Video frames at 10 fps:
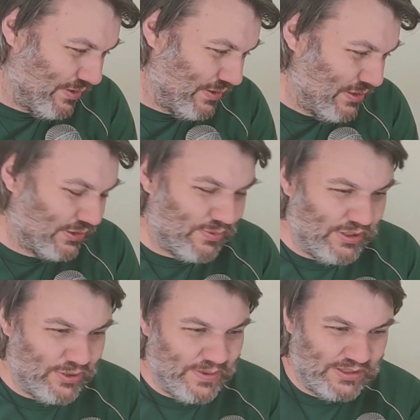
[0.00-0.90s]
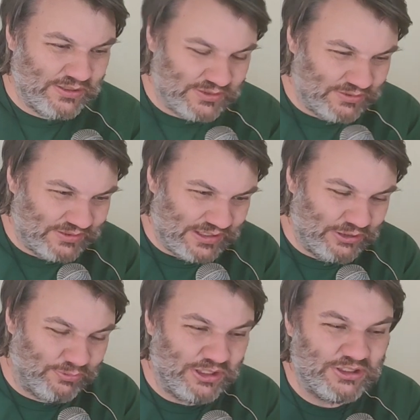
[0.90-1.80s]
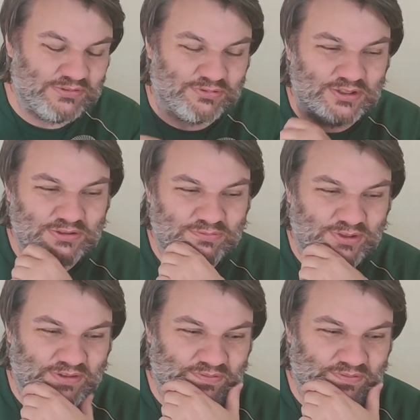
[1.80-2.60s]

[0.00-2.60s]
just quickly go back. There's actually a register for them.